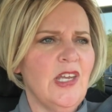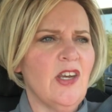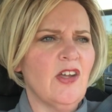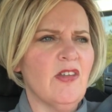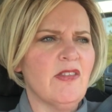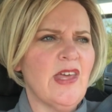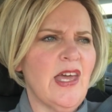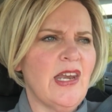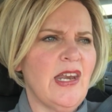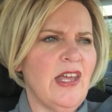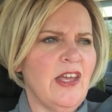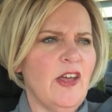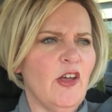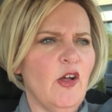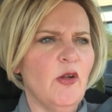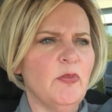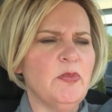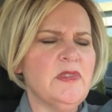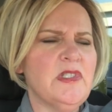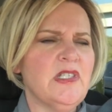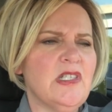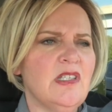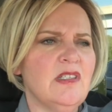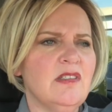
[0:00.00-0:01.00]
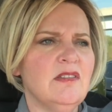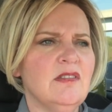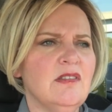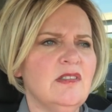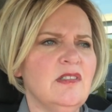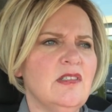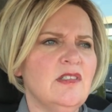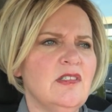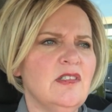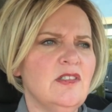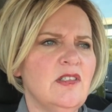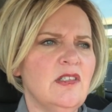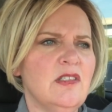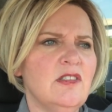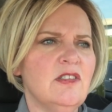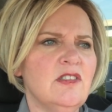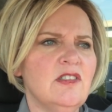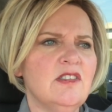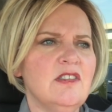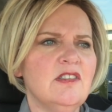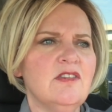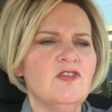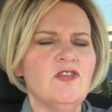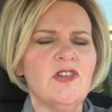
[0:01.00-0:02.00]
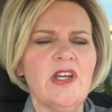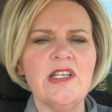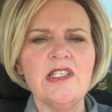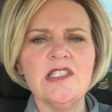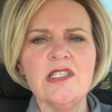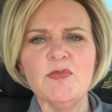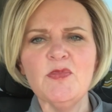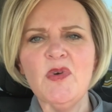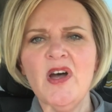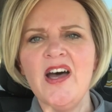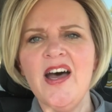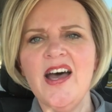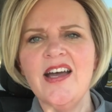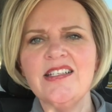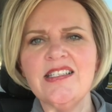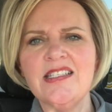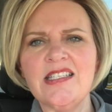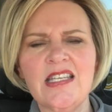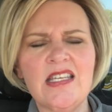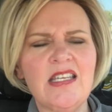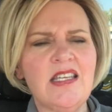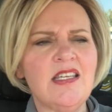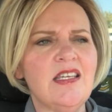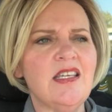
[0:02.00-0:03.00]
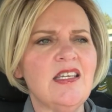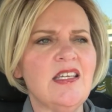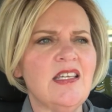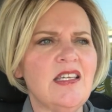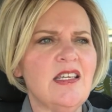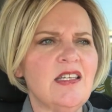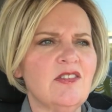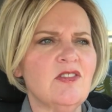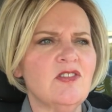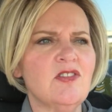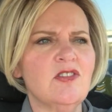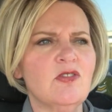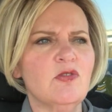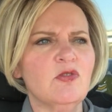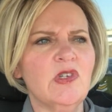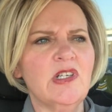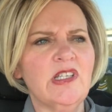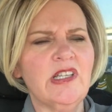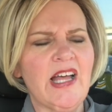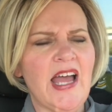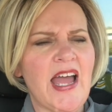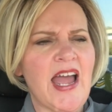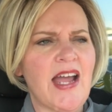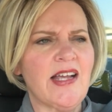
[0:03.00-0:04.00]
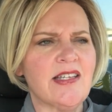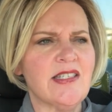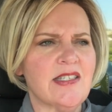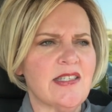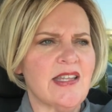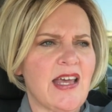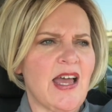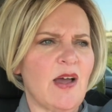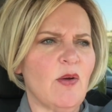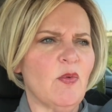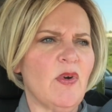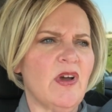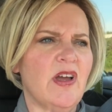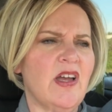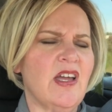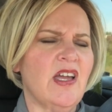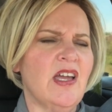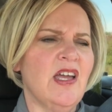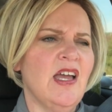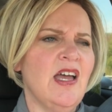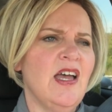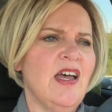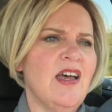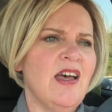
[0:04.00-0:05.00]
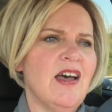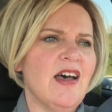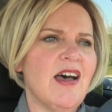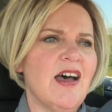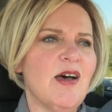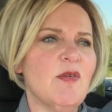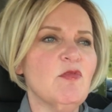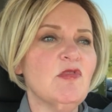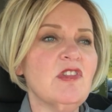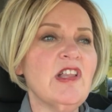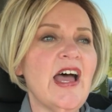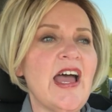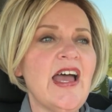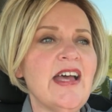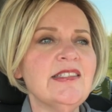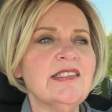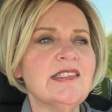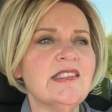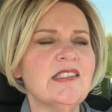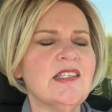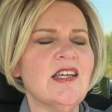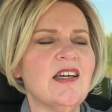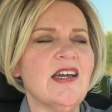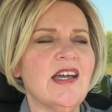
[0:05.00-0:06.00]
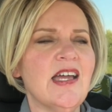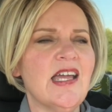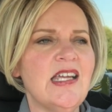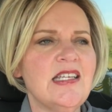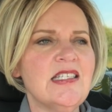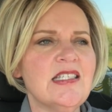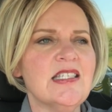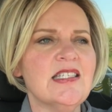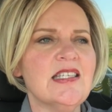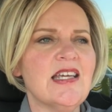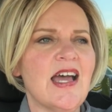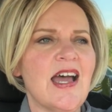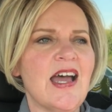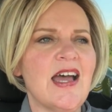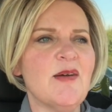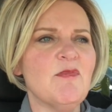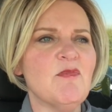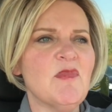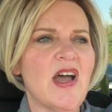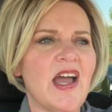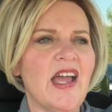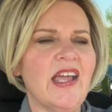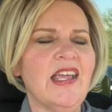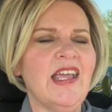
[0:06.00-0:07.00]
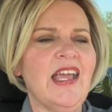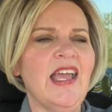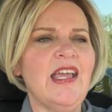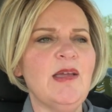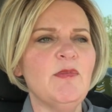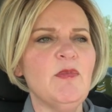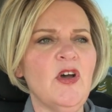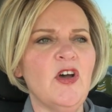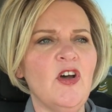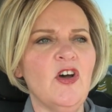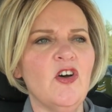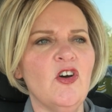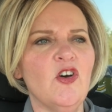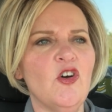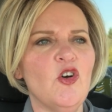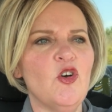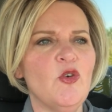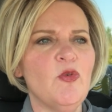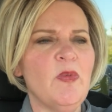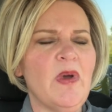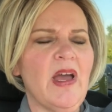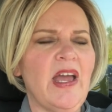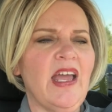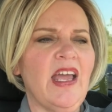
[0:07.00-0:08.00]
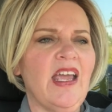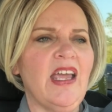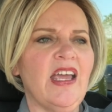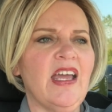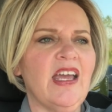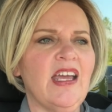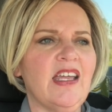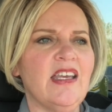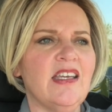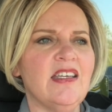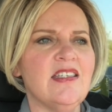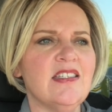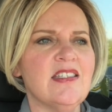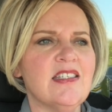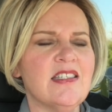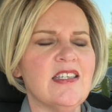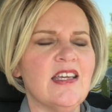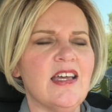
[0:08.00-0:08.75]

that helped, and drank some hot tea and relaxed that way. Last night I came home and